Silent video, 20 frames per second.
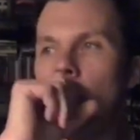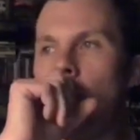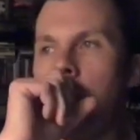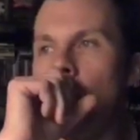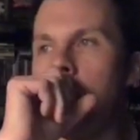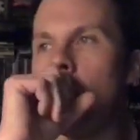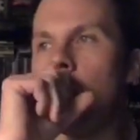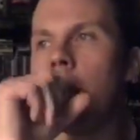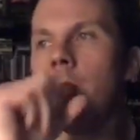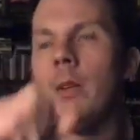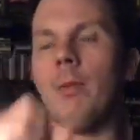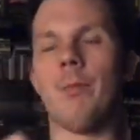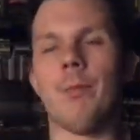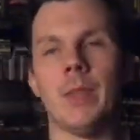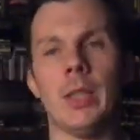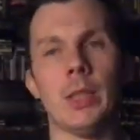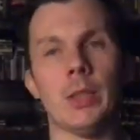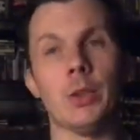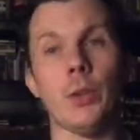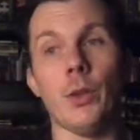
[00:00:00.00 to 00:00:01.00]

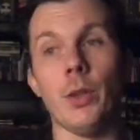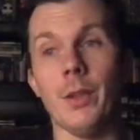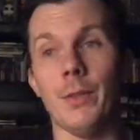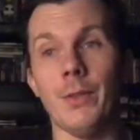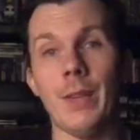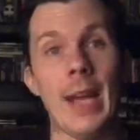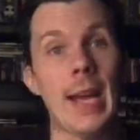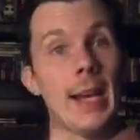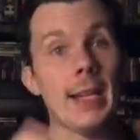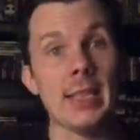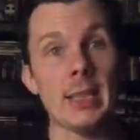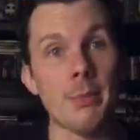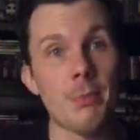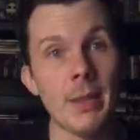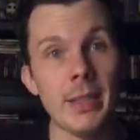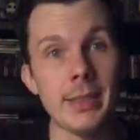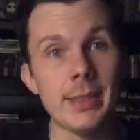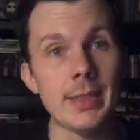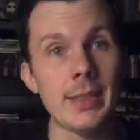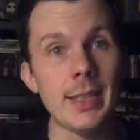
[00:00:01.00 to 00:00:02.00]
the sort of
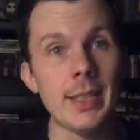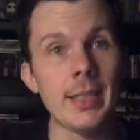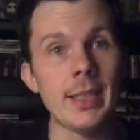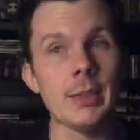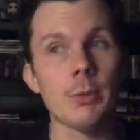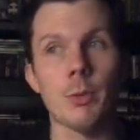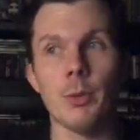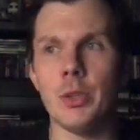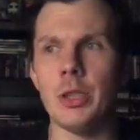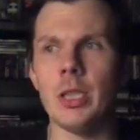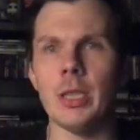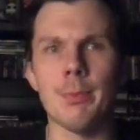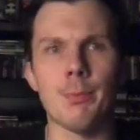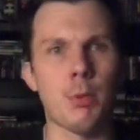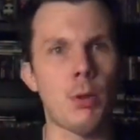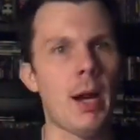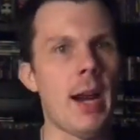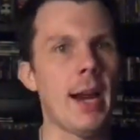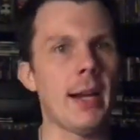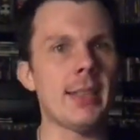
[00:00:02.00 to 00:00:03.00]
X-Men scenes where she's
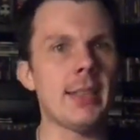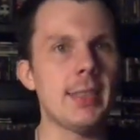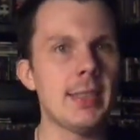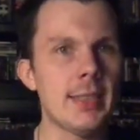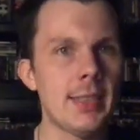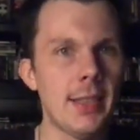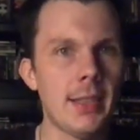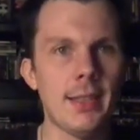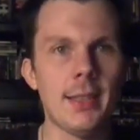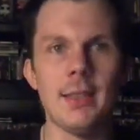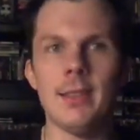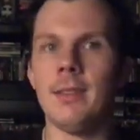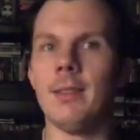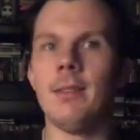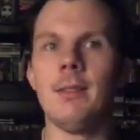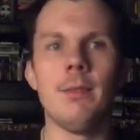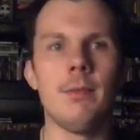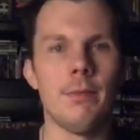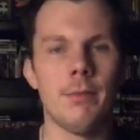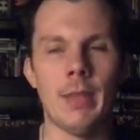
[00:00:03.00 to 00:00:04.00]
practicing
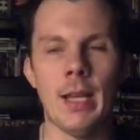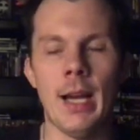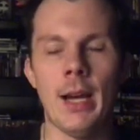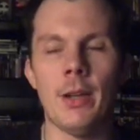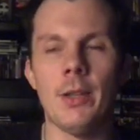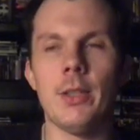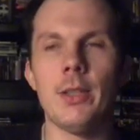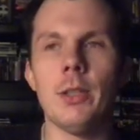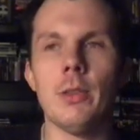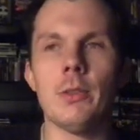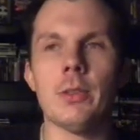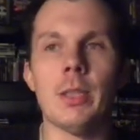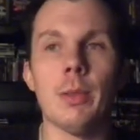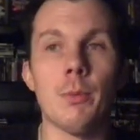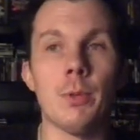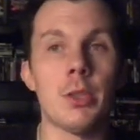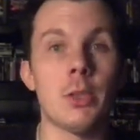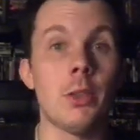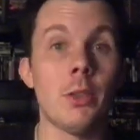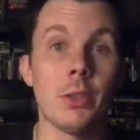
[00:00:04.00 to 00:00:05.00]
how to use it,
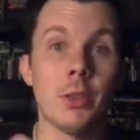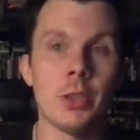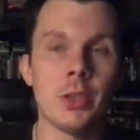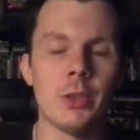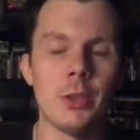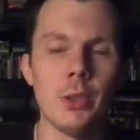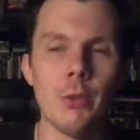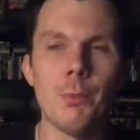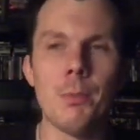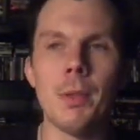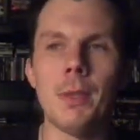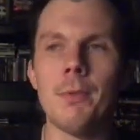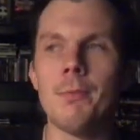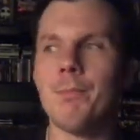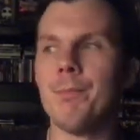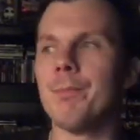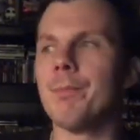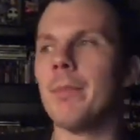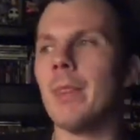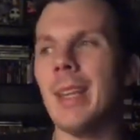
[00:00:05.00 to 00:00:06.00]
which looks stupid.
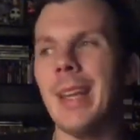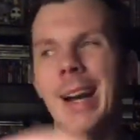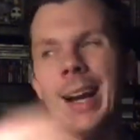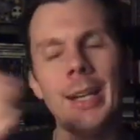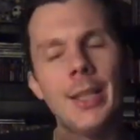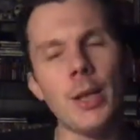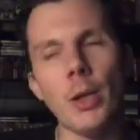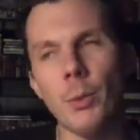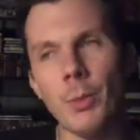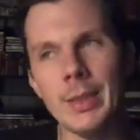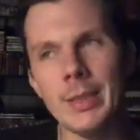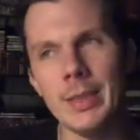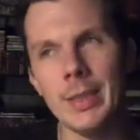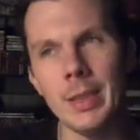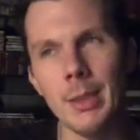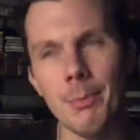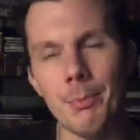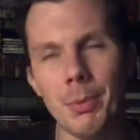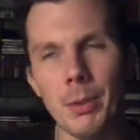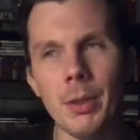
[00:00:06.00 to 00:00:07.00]
I know it's in
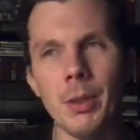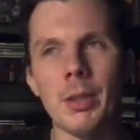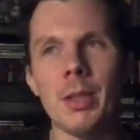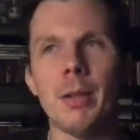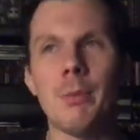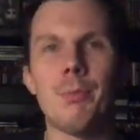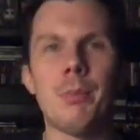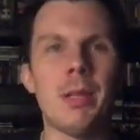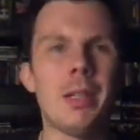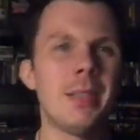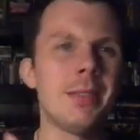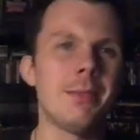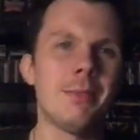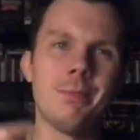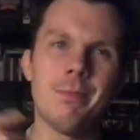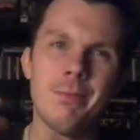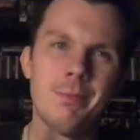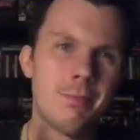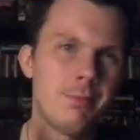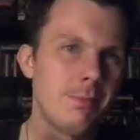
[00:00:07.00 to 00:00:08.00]
the book, but
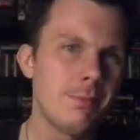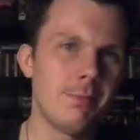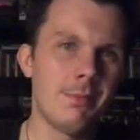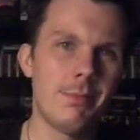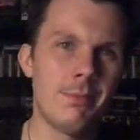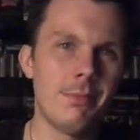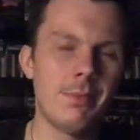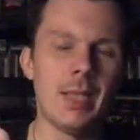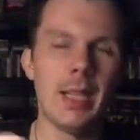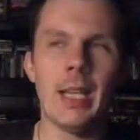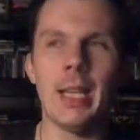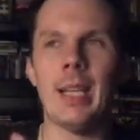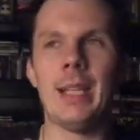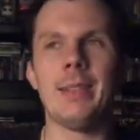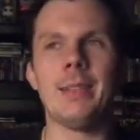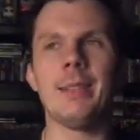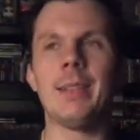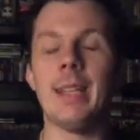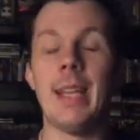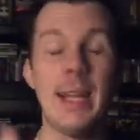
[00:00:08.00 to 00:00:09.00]

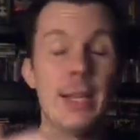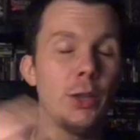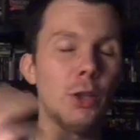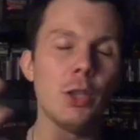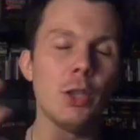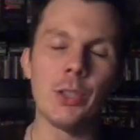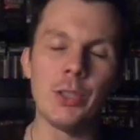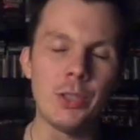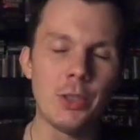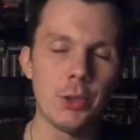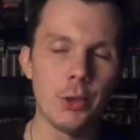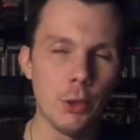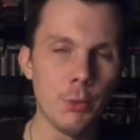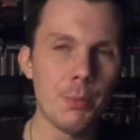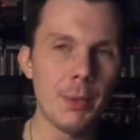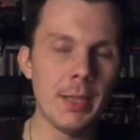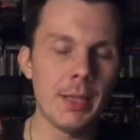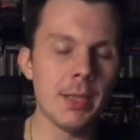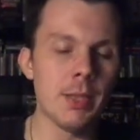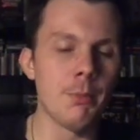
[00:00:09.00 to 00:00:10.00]
it looks
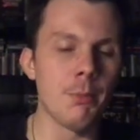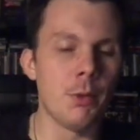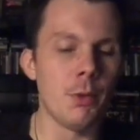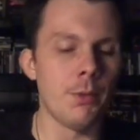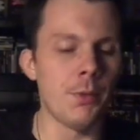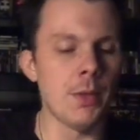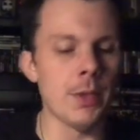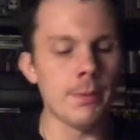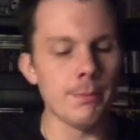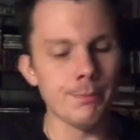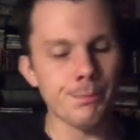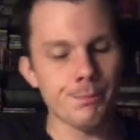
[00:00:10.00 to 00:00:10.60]
stupid in the movie.